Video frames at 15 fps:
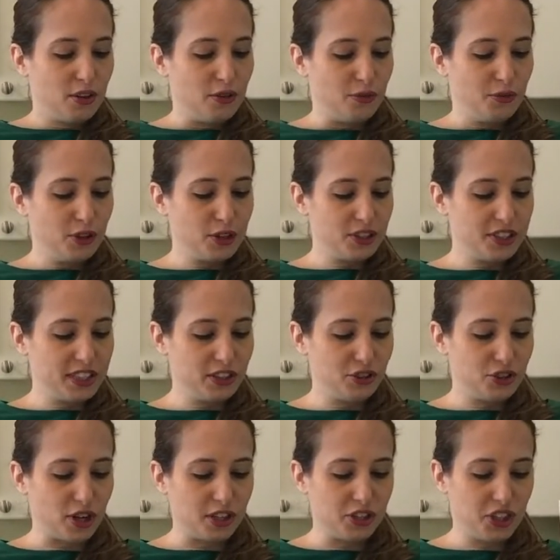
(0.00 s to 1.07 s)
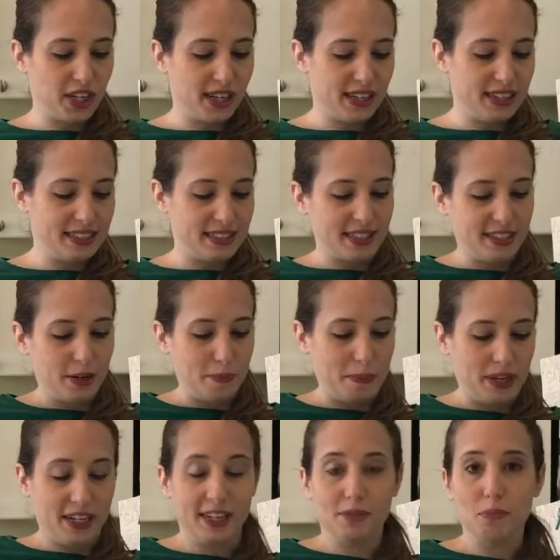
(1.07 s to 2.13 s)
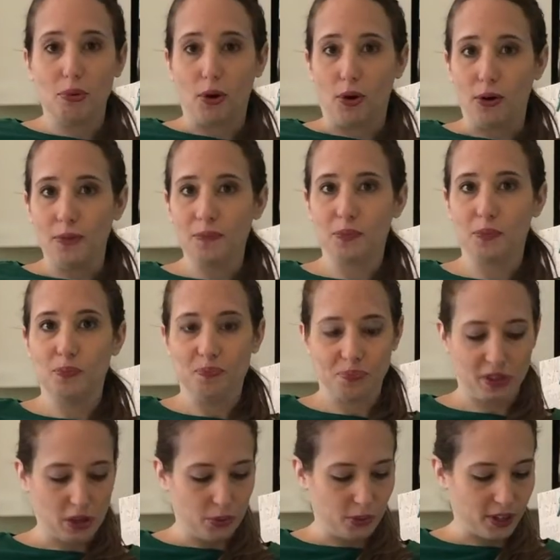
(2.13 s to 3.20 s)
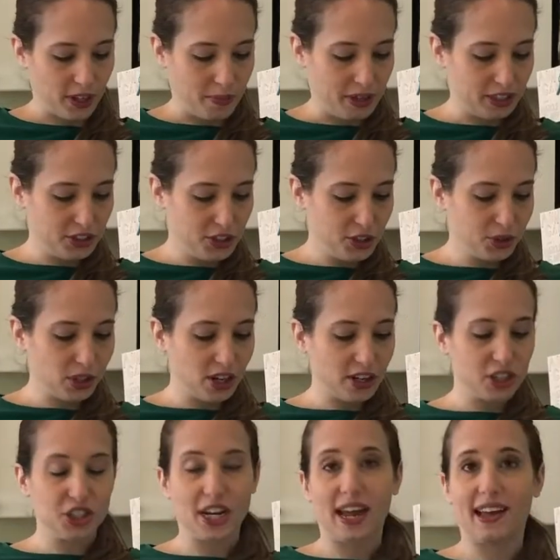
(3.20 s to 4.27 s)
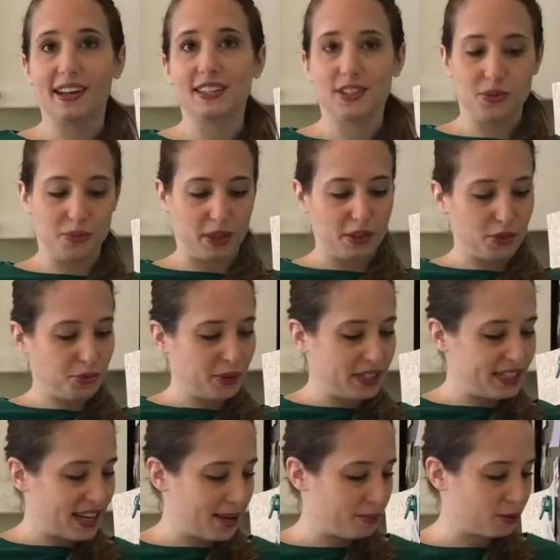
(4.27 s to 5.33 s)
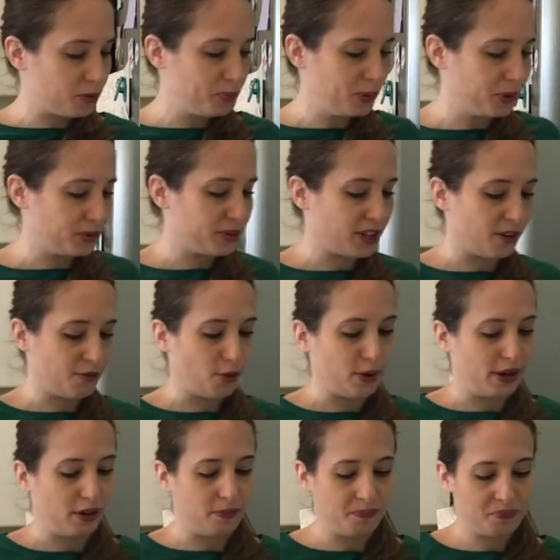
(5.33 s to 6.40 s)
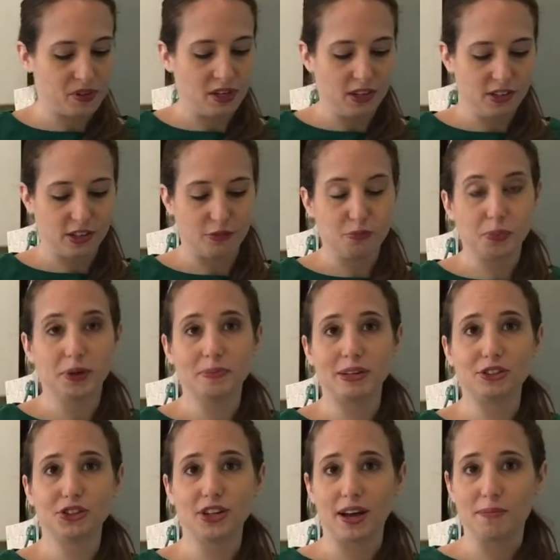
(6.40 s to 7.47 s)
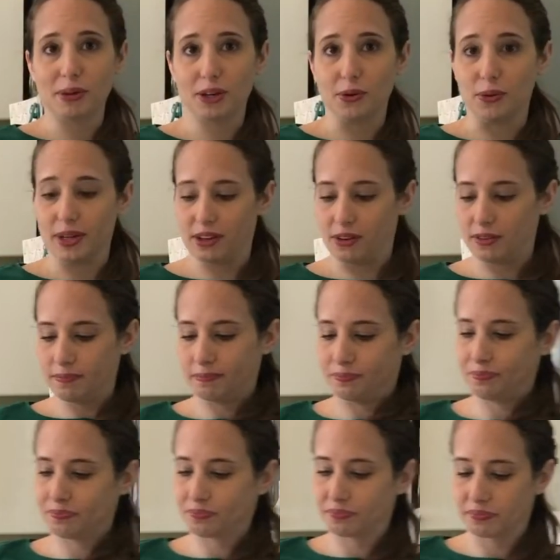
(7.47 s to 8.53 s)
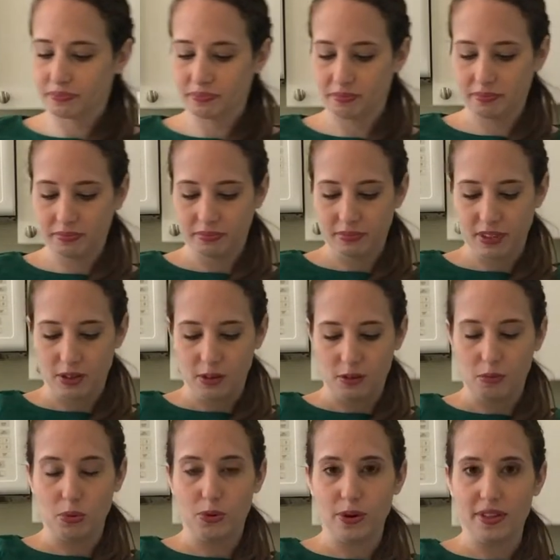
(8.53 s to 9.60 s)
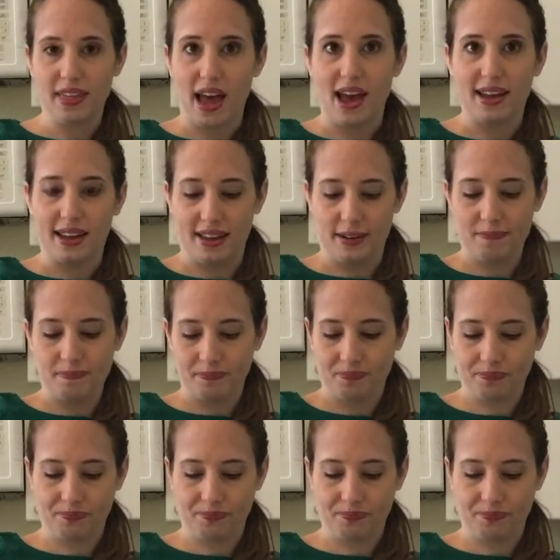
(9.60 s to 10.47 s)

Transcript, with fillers: The first instruction is in a medium bowl. We're gonna mix two large eggs with three tablespoons of oil. So I've pre-measured out my oil. Pour that in.